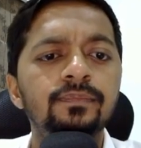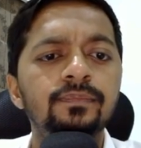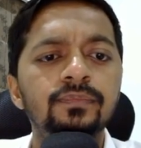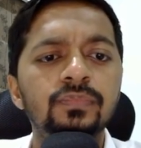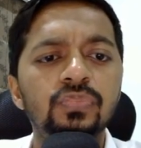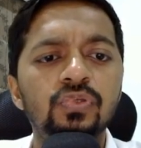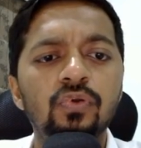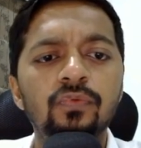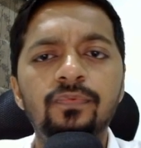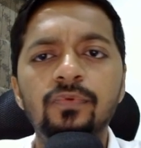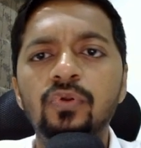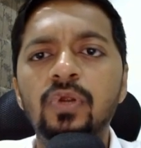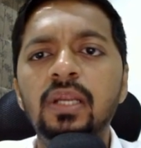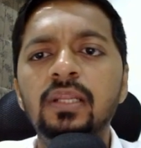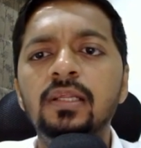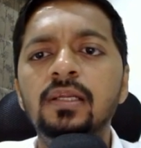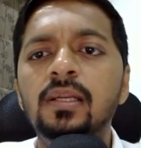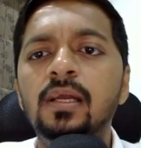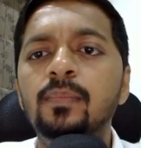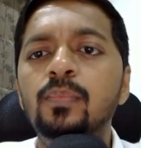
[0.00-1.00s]
So if you look at
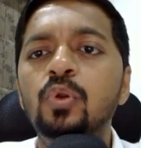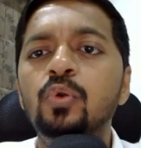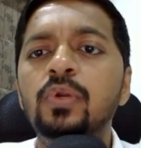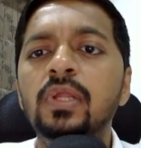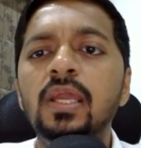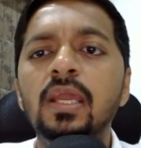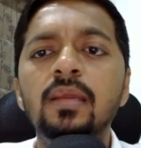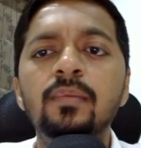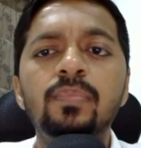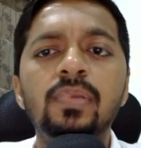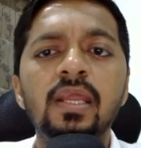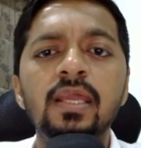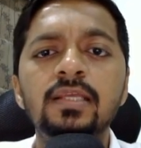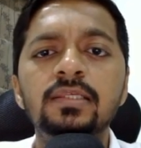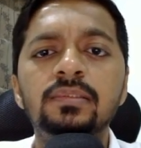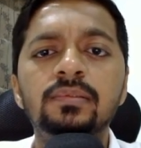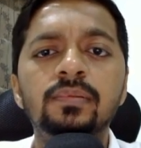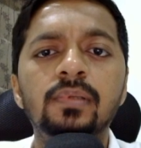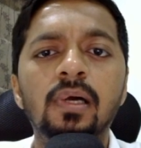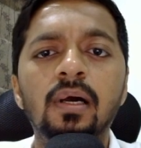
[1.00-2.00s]
the WTI
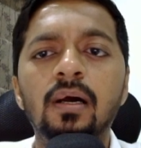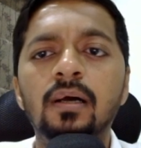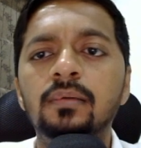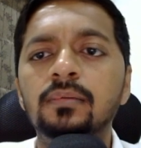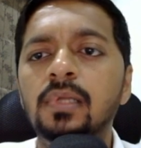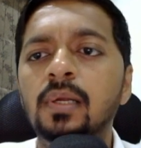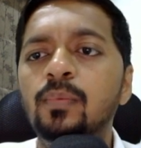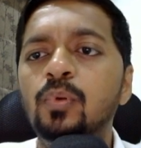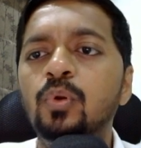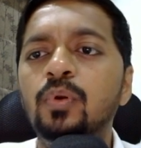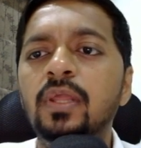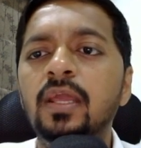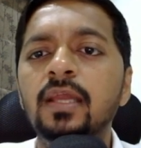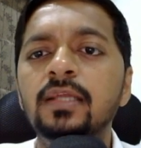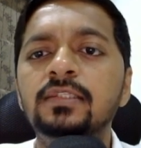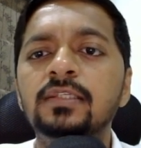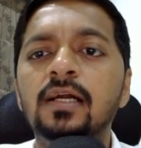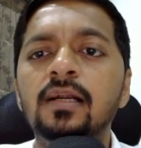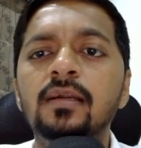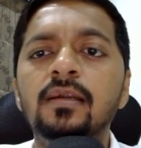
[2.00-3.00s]
price,
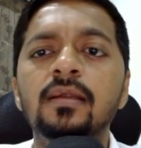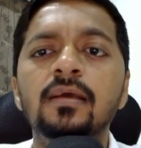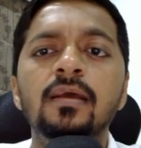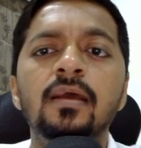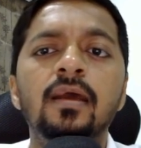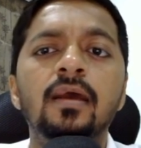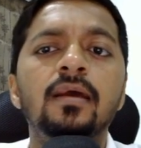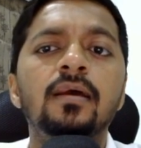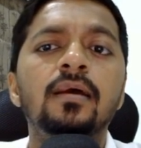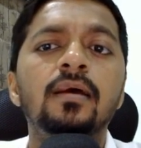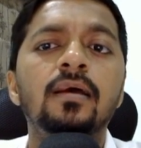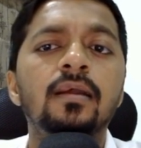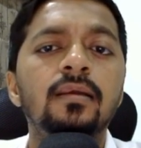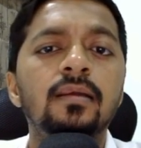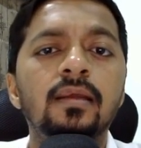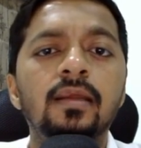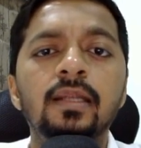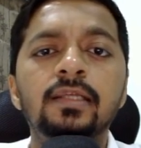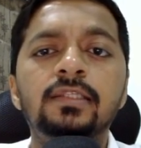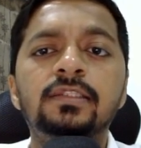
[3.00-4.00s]
WTI chart,
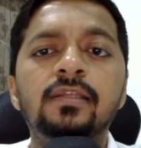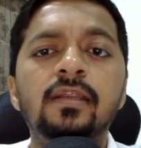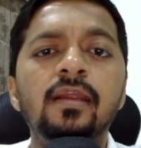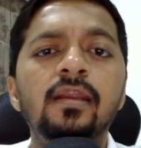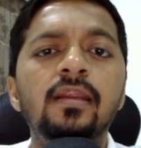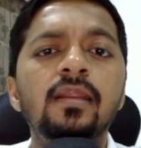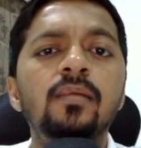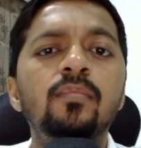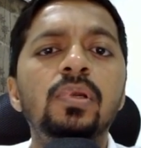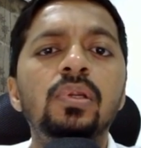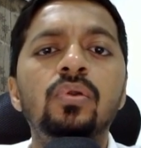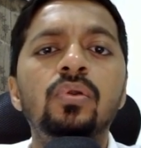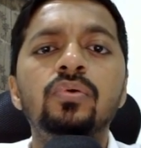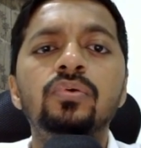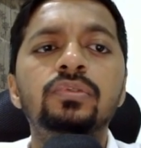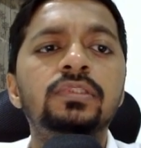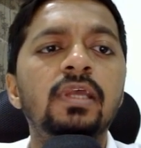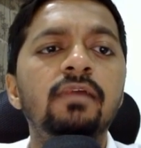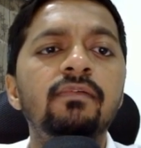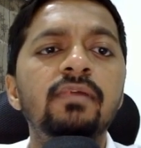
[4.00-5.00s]
It's trading below
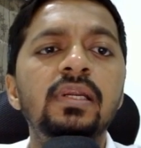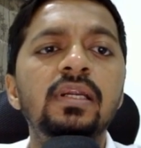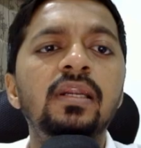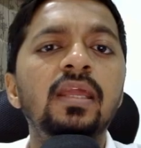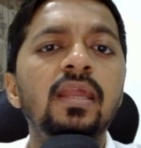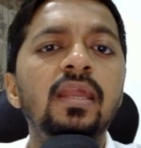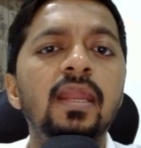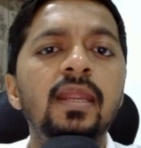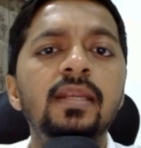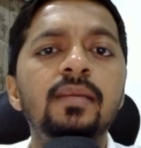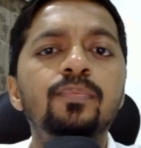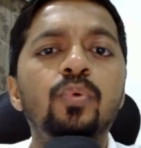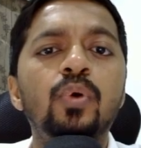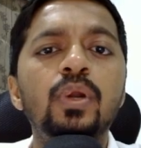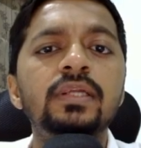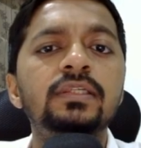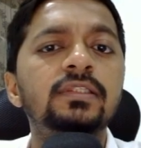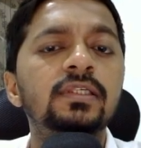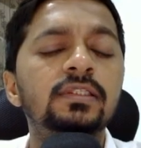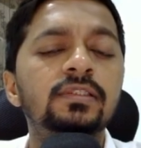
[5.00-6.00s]
78.6
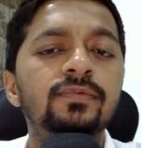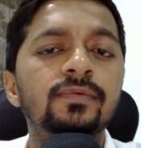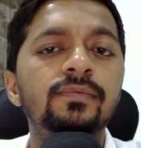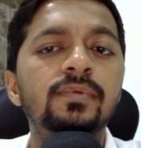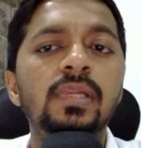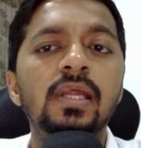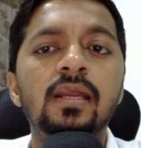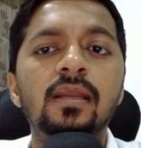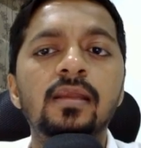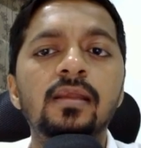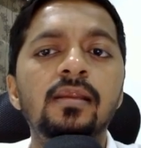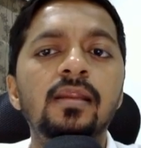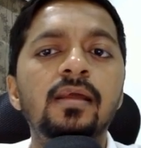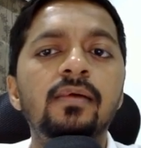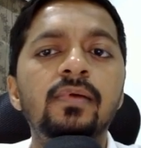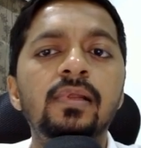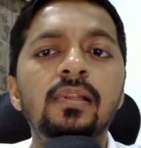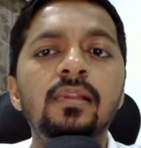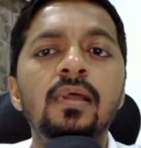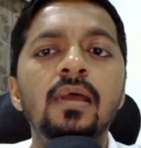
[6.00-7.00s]
Fibonacci
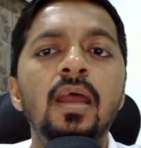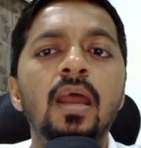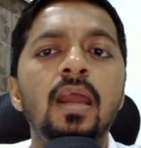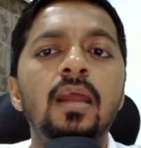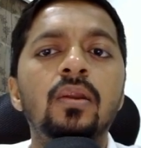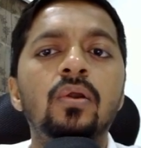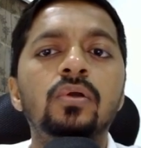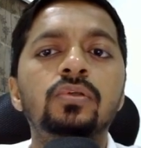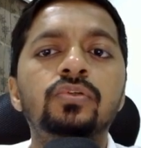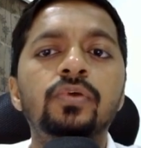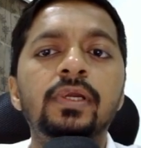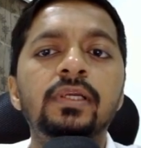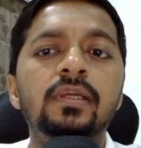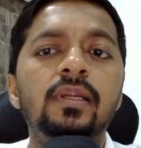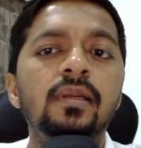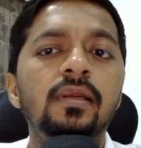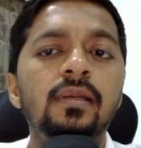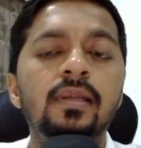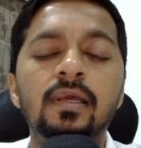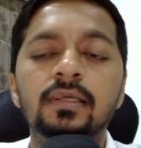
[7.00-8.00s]
level, and also
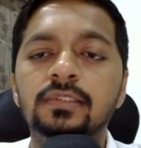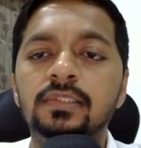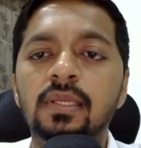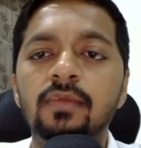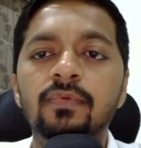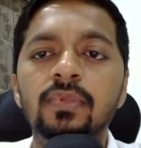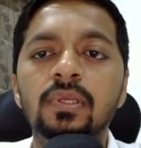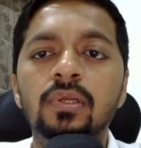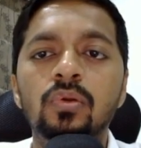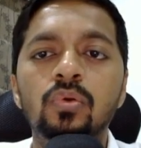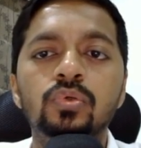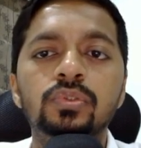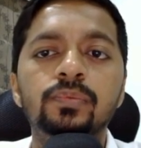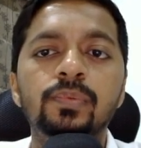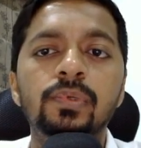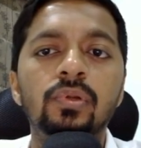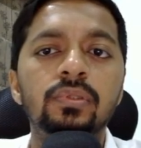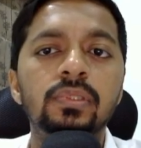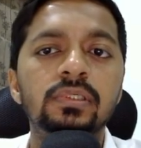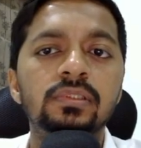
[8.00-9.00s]
it has given close
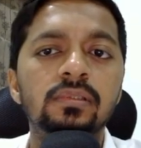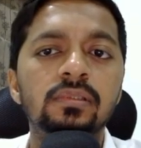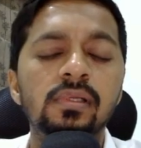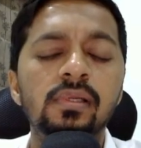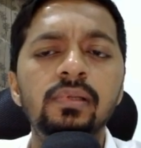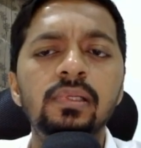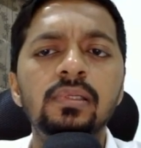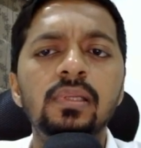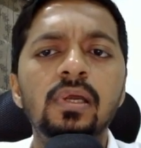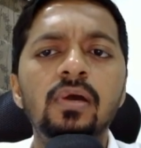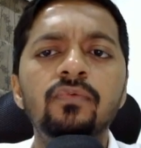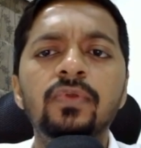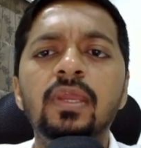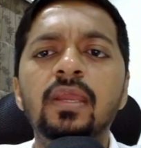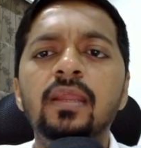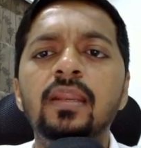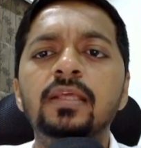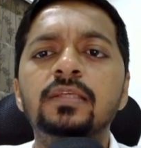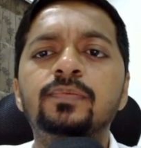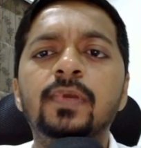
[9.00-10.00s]
below this level. Now we
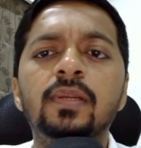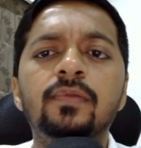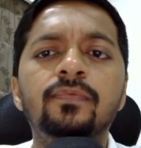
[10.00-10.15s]
can expect